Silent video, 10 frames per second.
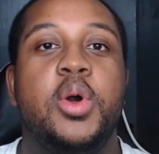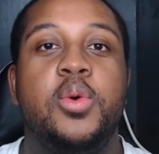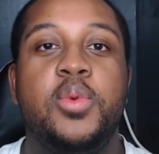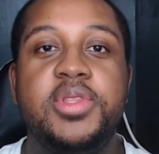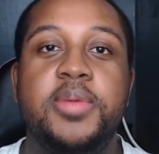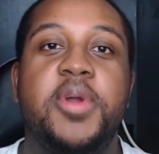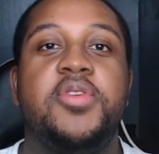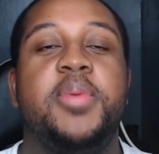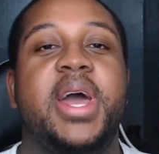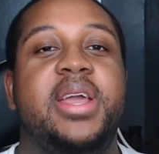What's up
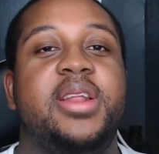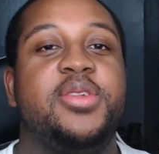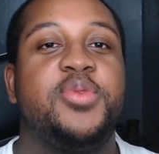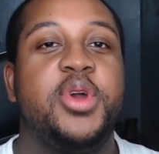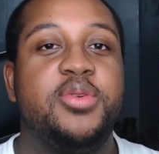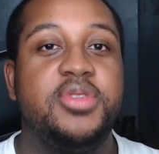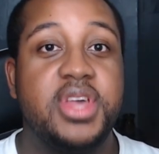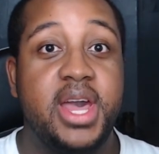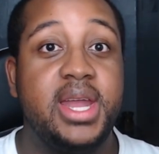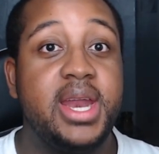everybody, it is Royal
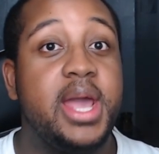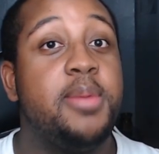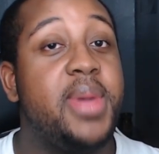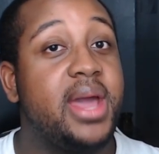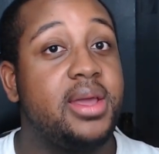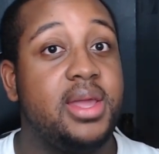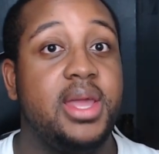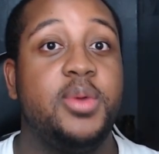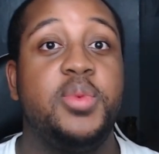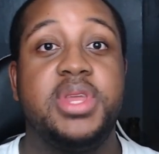J and I am back
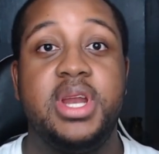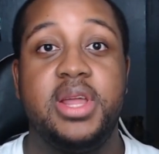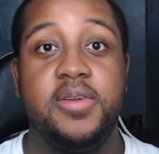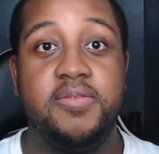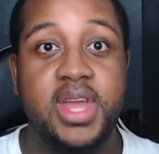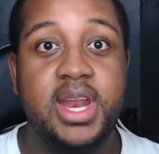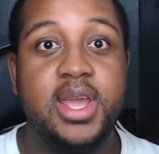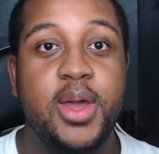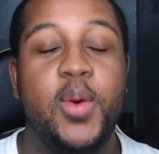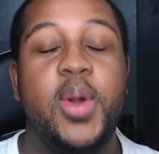again with another
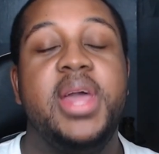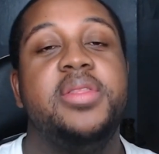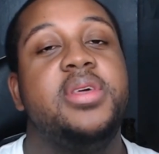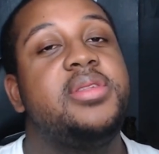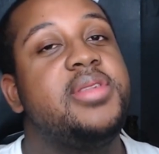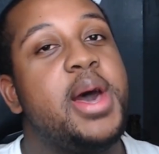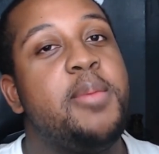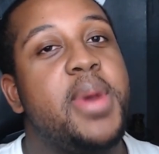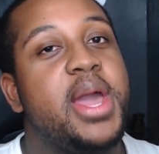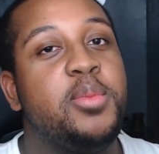video and this
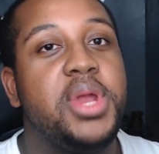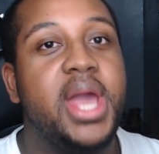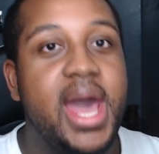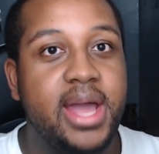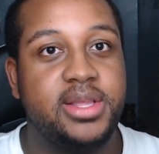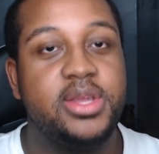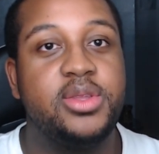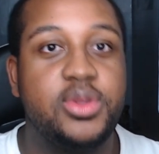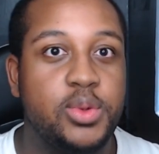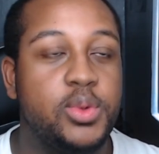time I am reacting
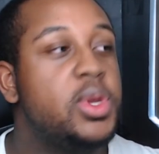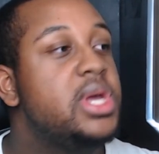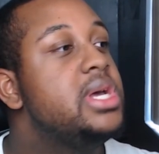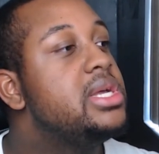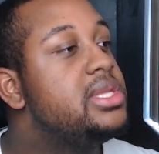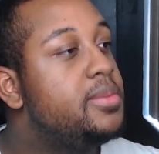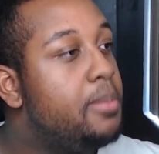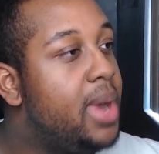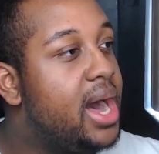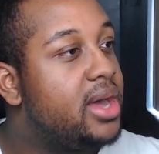to
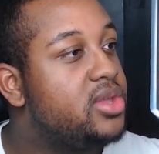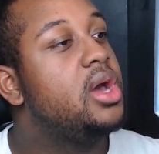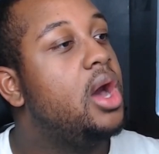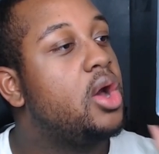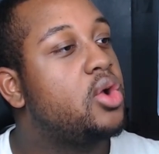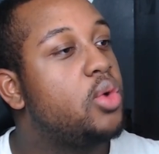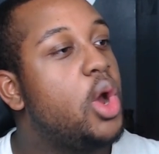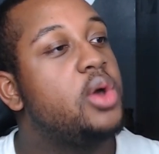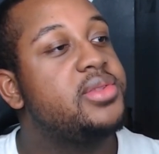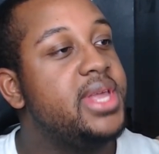Dimash
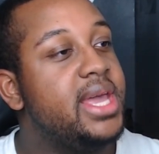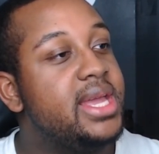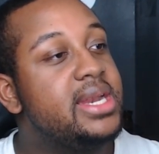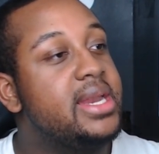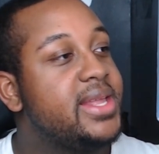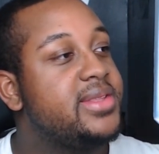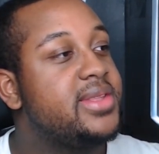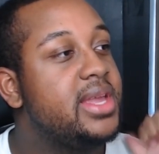Across Endless